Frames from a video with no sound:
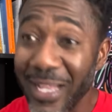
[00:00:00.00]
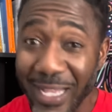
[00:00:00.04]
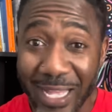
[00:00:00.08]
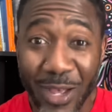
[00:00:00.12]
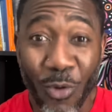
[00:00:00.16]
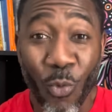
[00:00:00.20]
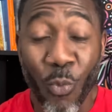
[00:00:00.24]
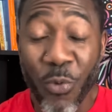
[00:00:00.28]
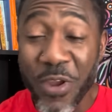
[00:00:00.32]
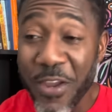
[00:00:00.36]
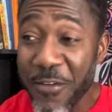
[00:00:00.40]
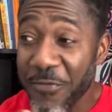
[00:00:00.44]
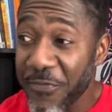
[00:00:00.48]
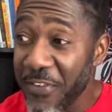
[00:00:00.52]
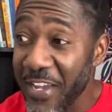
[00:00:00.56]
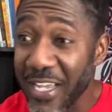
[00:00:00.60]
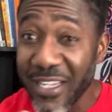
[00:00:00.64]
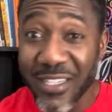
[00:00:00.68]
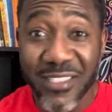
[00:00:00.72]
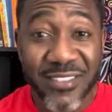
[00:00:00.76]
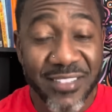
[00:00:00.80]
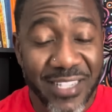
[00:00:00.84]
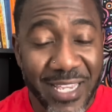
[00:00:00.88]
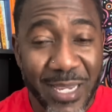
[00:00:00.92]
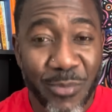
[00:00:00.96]
We feel
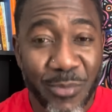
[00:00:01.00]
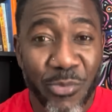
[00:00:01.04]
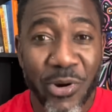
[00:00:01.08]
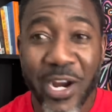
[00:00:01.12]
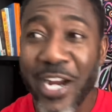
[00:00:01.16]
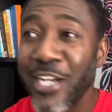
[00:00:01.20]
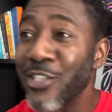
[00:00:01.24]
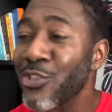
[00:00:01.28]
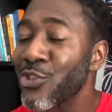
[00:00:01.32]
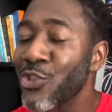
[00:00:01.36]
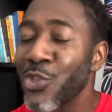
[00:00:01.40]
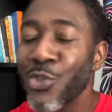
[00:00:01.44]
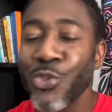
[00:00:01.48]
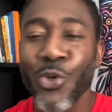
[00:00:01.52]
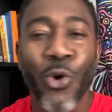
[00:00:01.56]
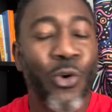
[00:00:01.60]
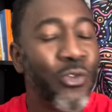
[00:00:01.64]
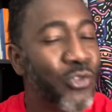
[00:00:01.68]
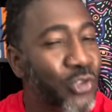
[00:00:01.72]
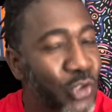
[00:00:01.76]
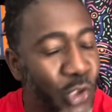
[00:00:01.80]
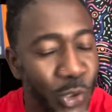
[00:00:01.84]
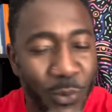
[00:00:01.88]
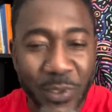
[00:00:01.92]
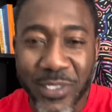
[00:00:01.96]
the same way, so
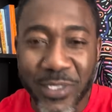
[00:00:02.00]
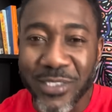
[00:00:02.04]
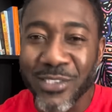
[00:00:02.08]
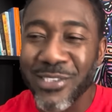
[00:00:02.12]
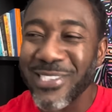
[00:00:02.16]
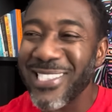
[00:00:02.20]
don't do it.